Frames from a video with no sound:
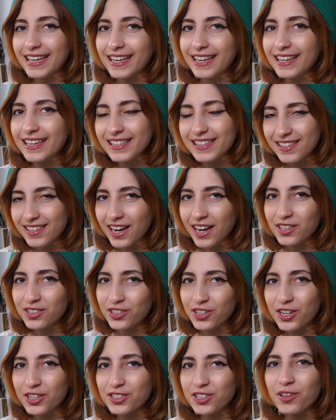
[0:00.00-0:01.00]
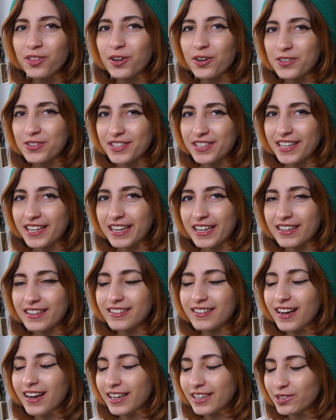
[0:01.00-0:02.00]
It's Hunter x Hunter Thursday.
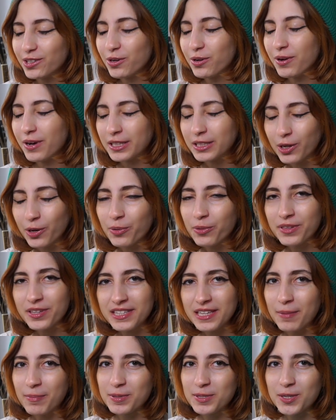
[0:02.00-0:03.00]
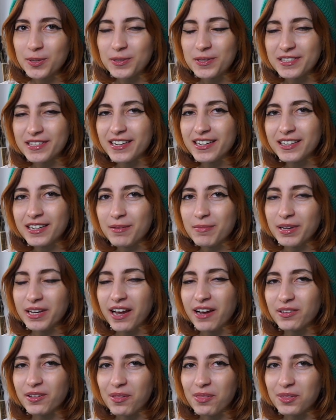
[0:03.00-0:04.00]
I know this episode is not coming
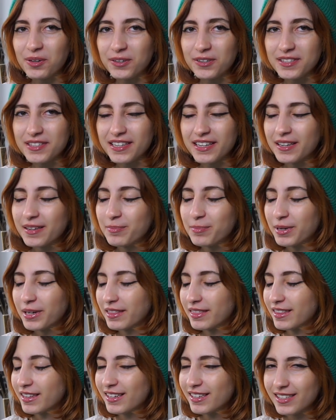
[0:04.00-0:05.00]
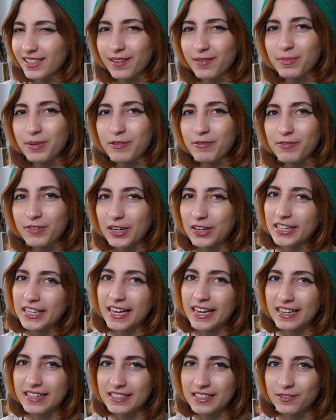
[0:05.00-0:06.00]
out on Thursday, but things have been very
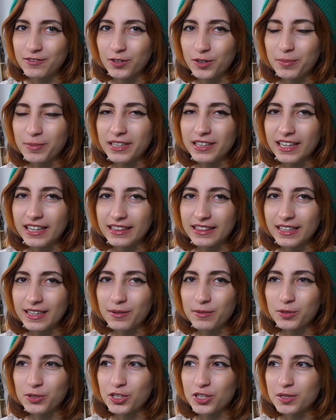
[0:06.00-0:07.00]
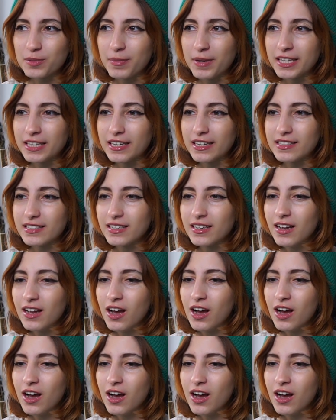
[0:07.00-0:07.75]
hectic for me lately, which has made it